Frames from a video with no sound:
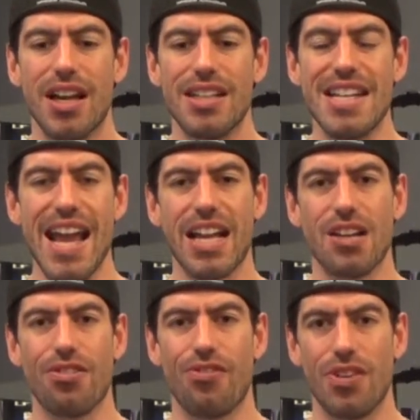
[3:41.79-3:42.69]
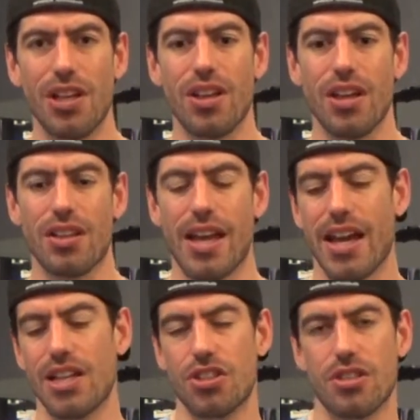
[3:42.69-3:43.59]
negative feeling, like
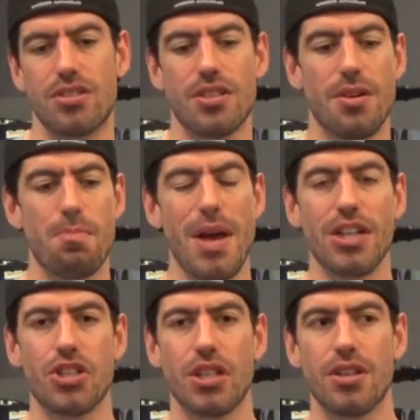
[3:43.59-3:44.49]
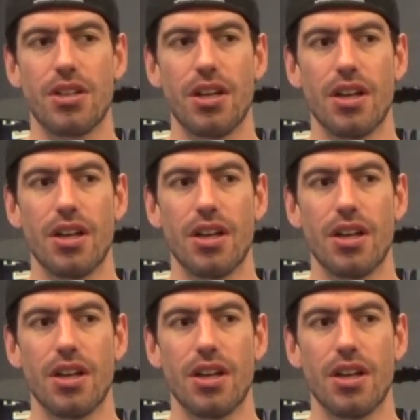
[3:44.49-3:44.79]
I just mentioned,